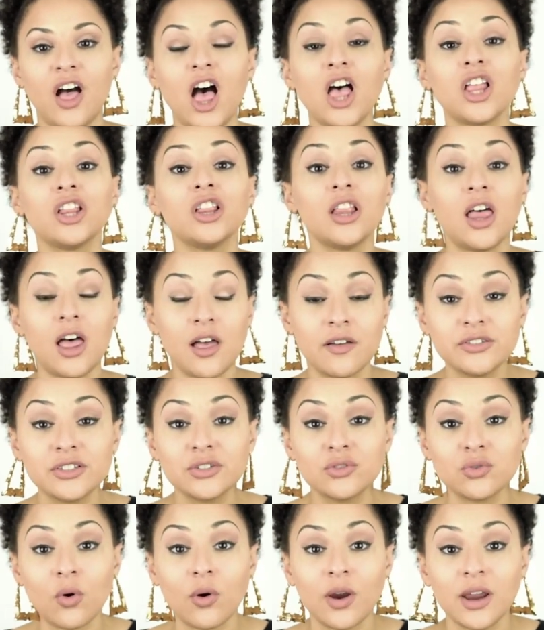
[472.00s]
a love
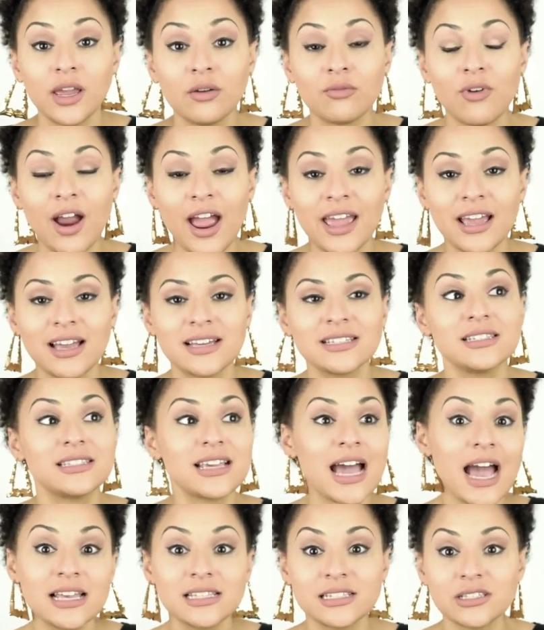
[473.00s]
story, right? Because it
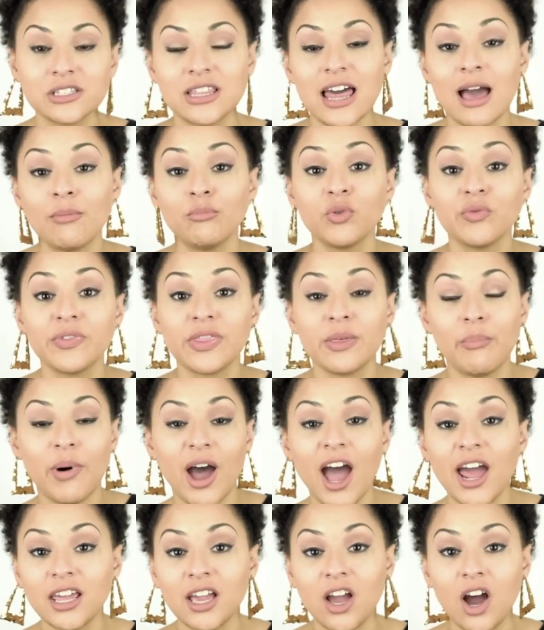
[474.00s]
ties into that movie, The
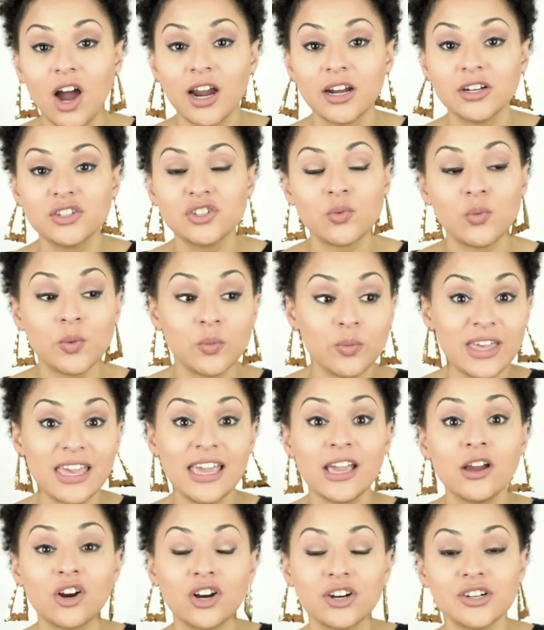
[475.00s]
Bodyguard. So when we
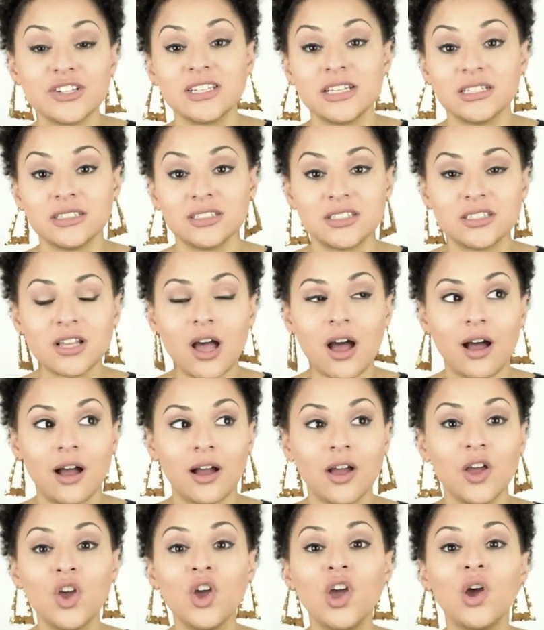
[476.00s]
hear her sing the
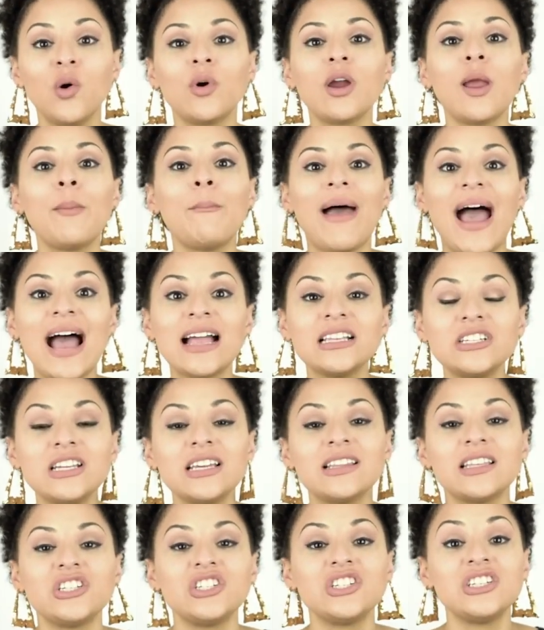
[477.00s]
song, we're
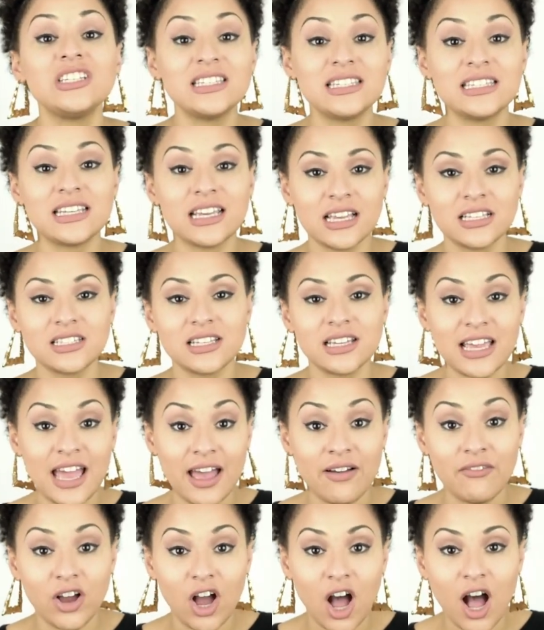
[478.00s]
imagining that she's singing to
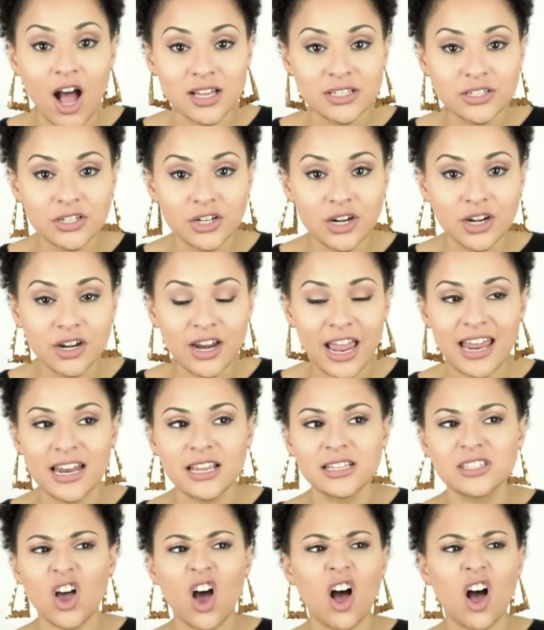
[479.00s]
Kevin Costner, and it's